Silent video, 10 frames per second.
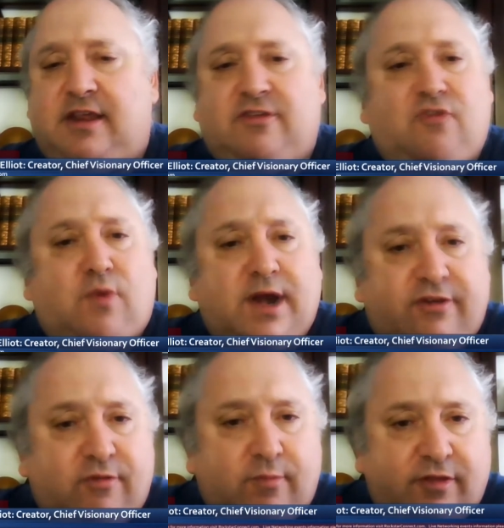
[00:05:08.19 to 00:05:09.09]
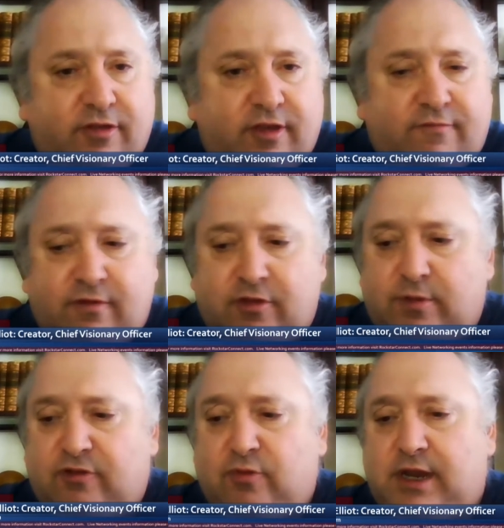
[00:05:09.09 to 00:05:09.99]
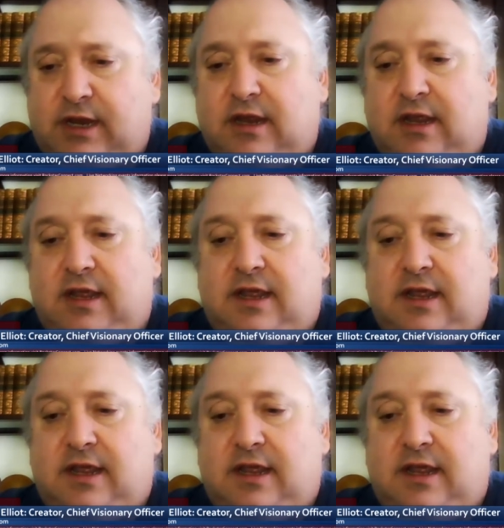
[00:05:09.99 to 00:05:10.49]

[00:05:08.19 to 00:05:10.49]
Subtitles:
He's 22 months difference between